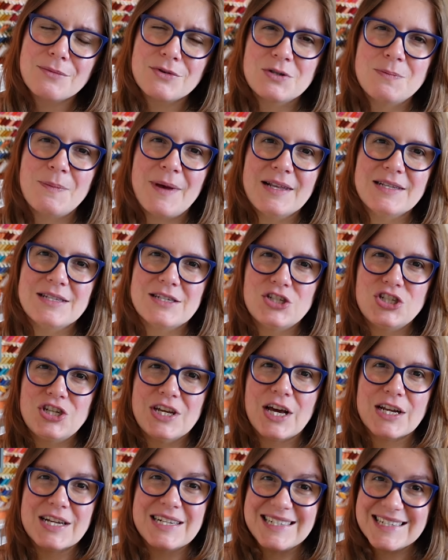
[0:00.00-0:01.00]
which meant she
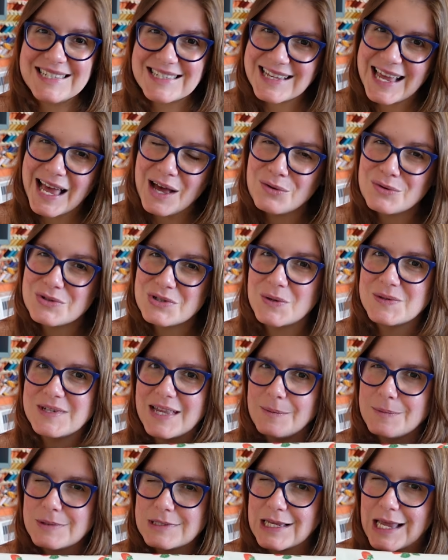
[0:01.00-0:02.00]
got a discount, so I was
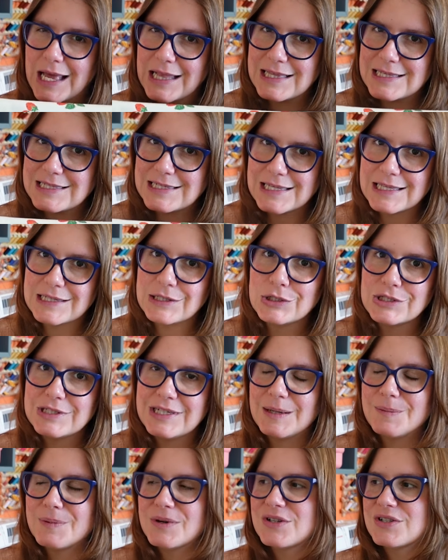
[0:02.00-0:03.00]
able to get this a little
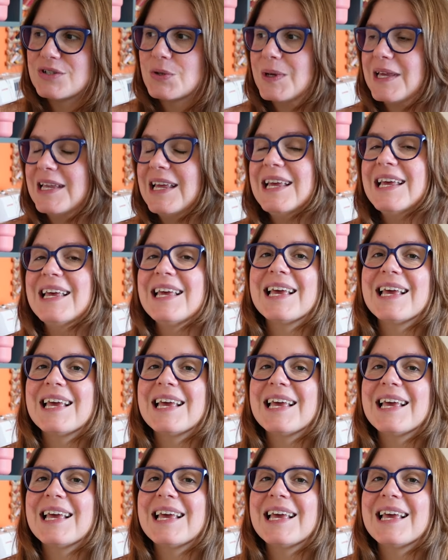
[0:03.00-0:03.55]
cheaper, so it